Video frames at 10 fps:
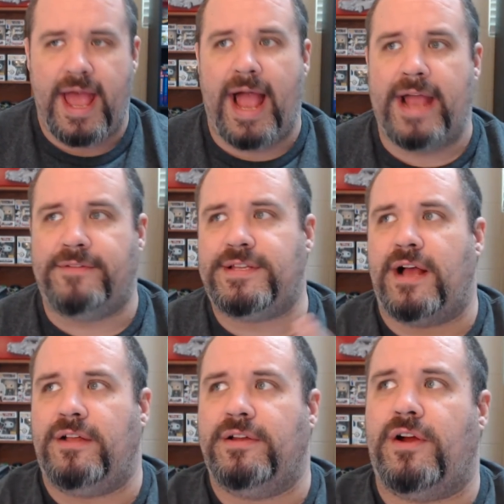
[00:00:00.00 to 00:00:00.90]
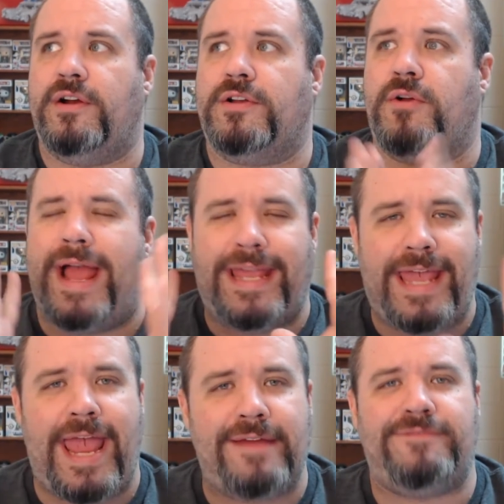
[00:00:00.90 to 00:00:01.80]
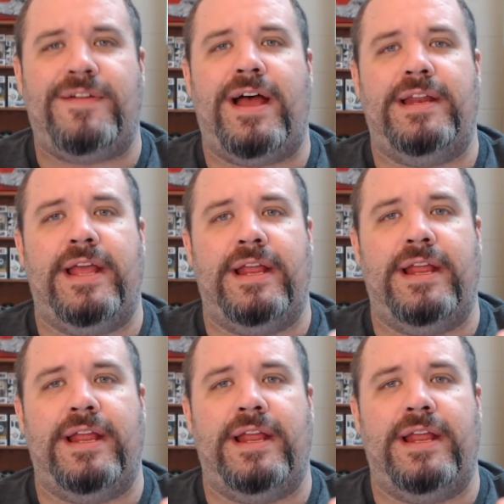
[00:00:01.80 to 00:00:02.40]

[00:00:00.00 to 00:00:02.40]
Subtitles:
I saw an article, I can't find it,